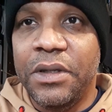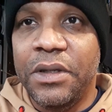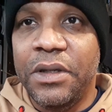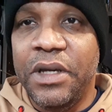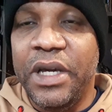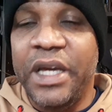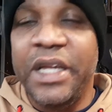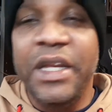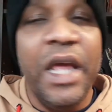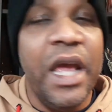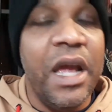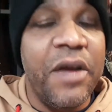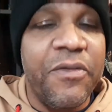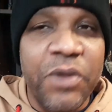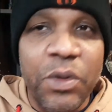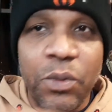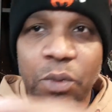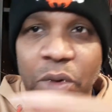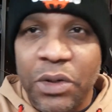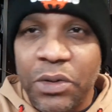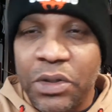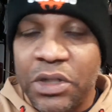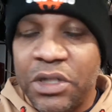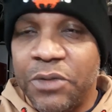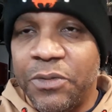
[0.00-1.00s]
And
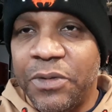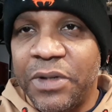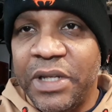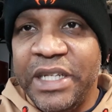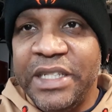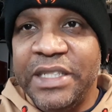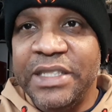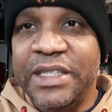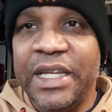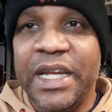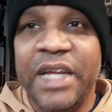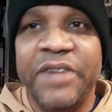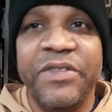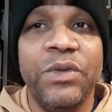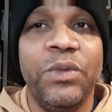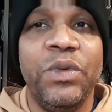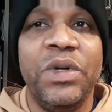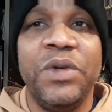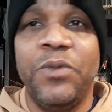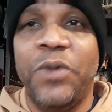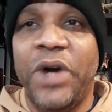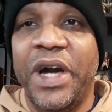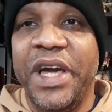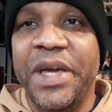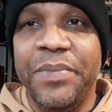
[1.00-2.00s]
everyone could relate to that.
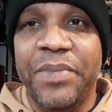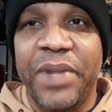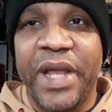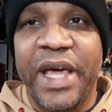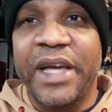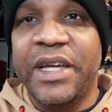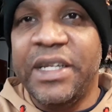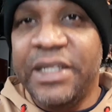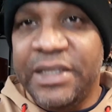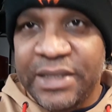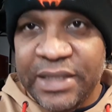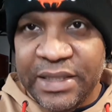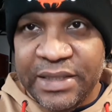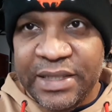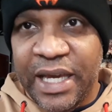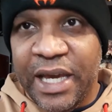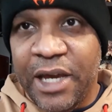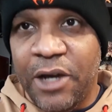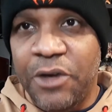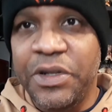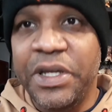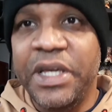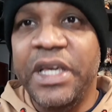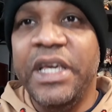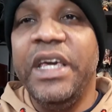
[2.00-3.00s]
Everyone, white, black, could sit
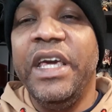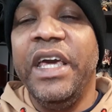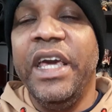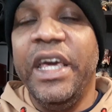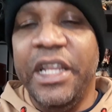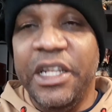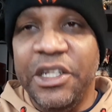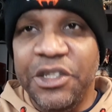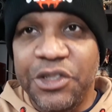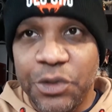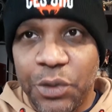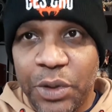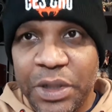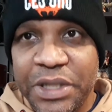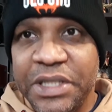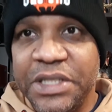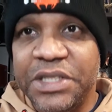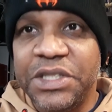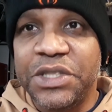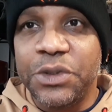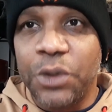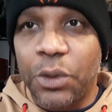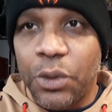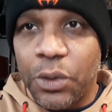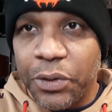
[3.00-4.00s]
down and enjoy this
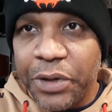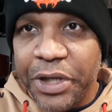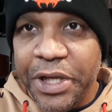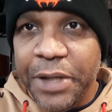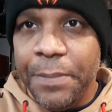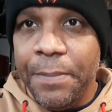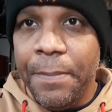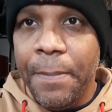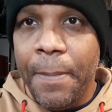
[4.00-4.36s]
story.